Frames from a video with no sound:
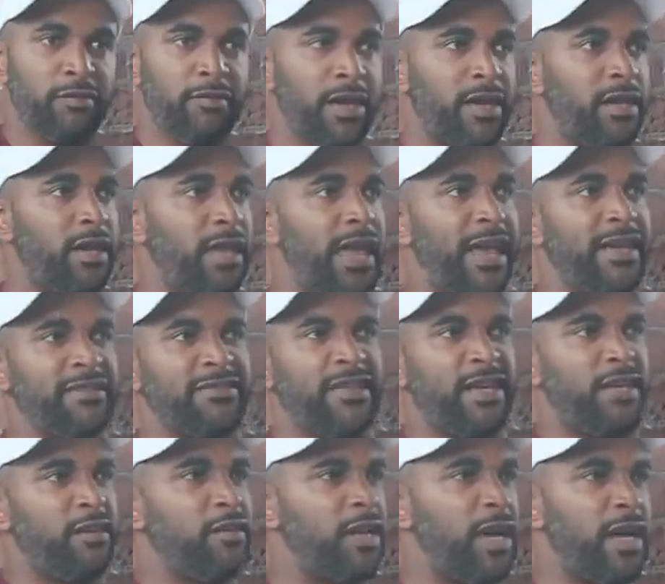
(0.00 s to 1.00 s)
know, by the last
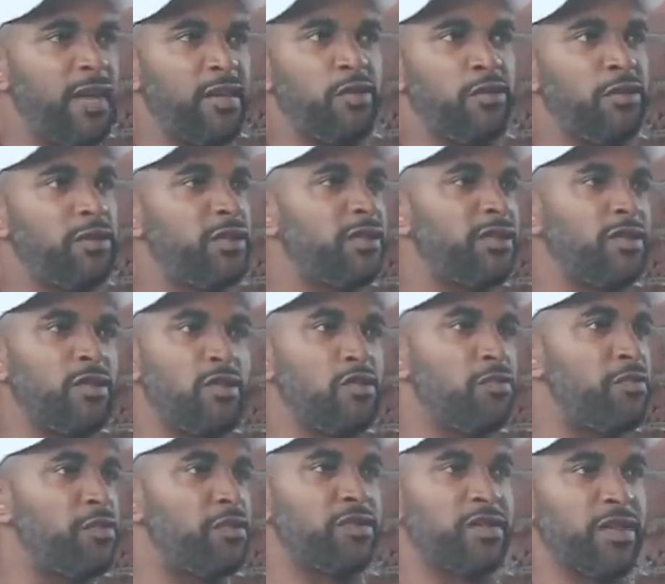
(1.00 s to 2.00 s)
day, you're kind of doing
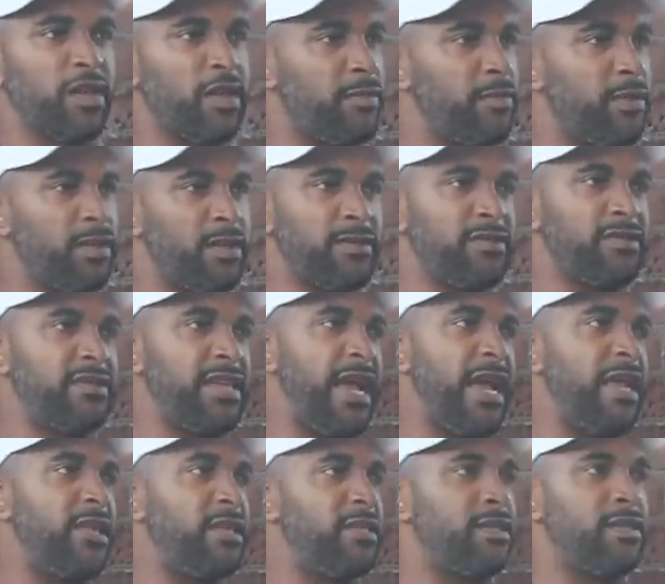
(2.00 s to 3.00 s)
soup or something and a
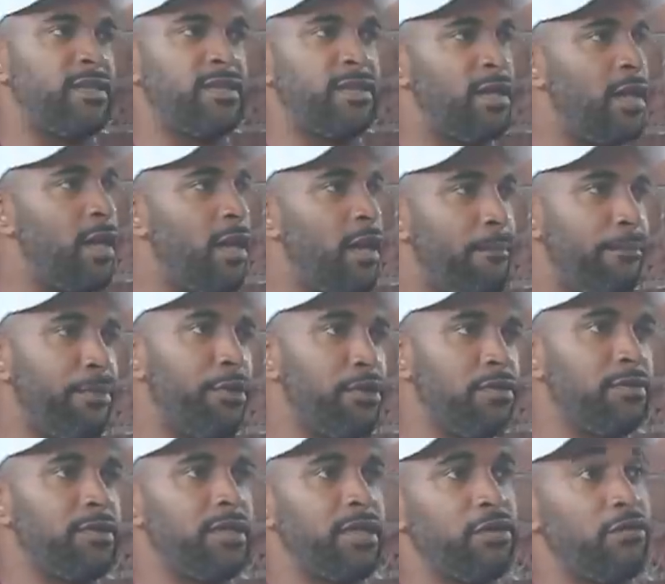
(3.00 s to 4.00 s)
salad and
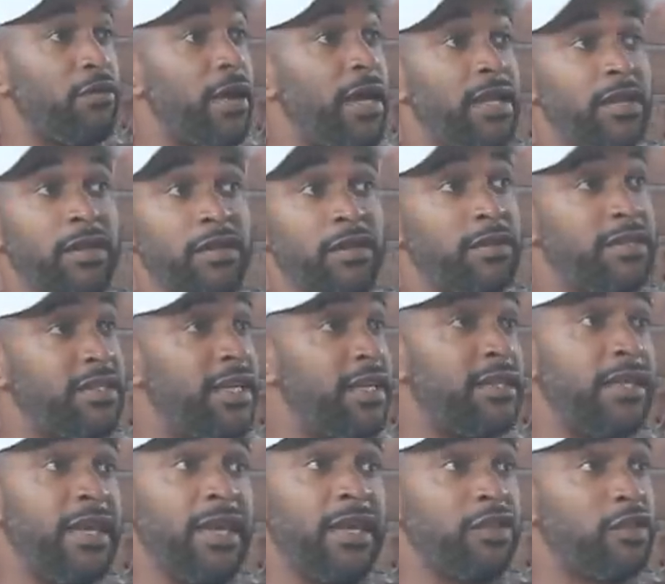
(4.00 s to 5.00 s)
boom, then you write in ten
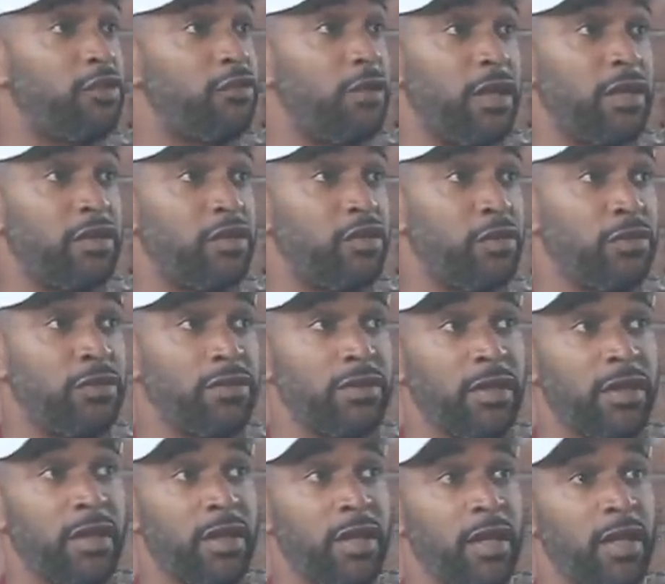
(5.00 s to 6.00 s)
days. Were you starving all
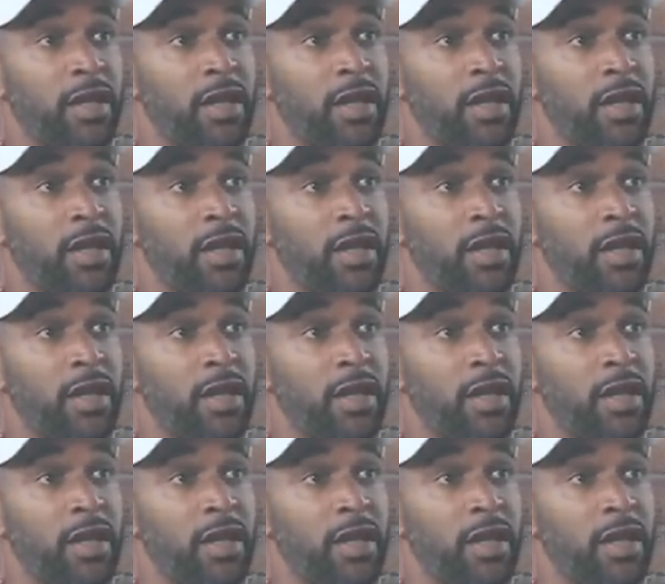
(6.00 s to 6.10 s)
day or